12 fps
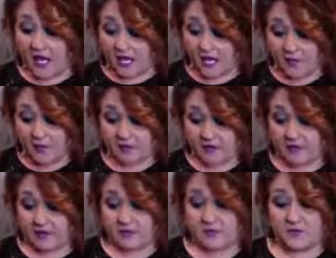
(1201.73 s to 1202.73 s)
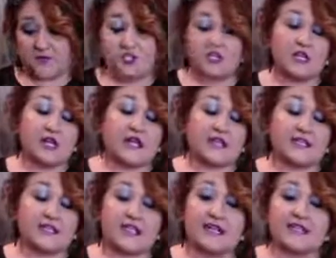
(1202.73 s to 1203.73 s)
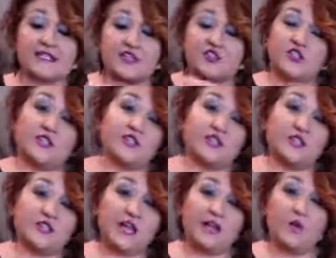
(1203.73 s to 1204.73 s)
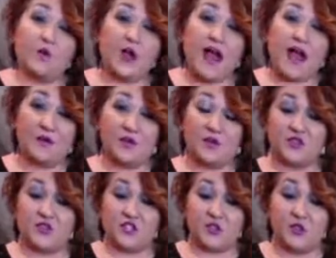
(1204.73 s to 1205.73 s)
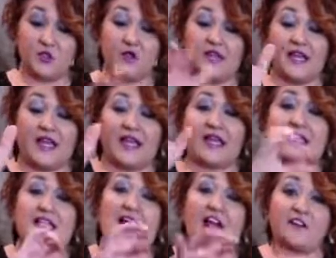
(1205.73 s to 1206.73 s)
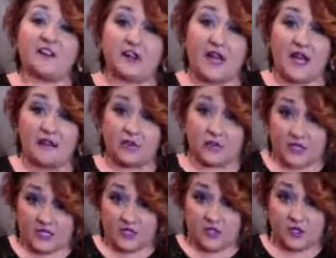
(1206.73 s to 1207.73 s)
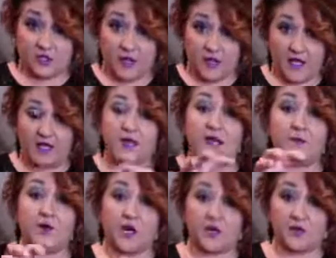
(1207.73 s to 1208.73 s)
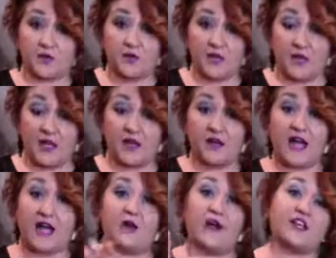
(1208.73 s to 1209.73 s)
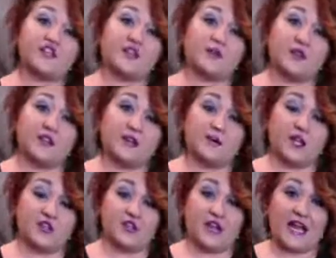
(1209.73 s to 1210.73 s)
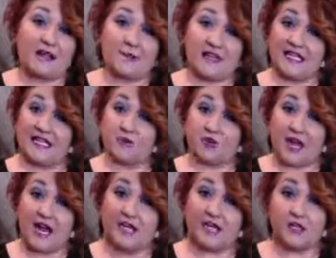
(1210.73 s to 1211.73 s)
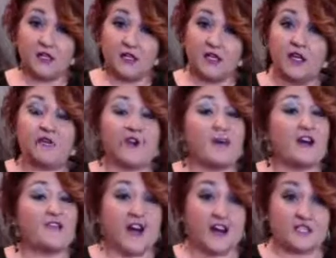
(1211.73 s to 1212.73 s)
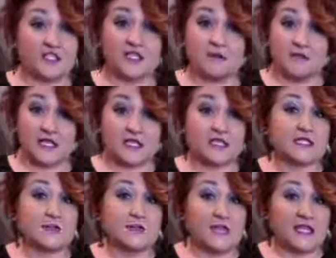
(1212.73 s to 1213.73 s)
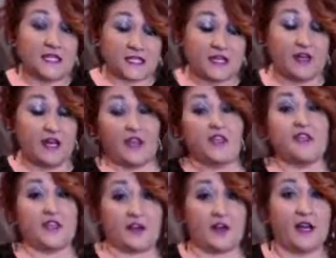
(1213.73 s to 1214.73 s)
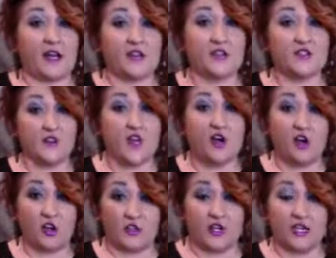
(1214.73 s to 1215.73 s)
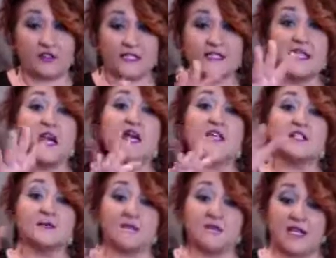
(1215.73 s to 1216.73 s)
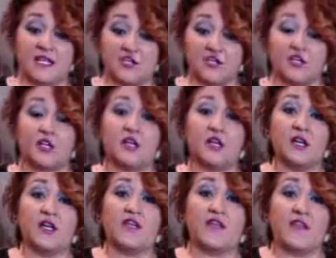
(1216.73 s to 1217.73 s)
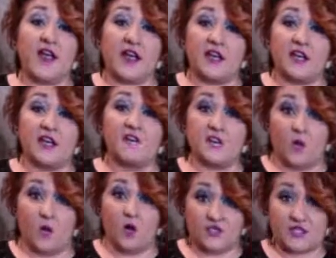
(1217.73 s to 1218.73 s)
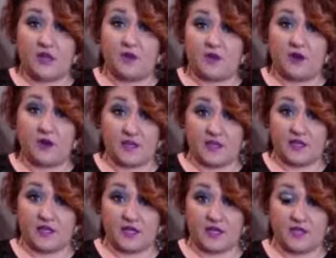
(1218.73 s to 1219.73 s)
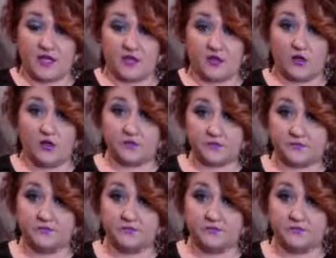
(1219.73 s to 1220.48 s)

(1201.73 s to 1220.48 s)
A couple of the techniques I'll show you today, what I will do is after I've rinsed really well and blotted really well, I will actually put them under a medium dryer for about 5 to 10 minutes, depending on how thick their hair is or how long their hair is, to make sure that enough of the water is out before I put that neutralizer on.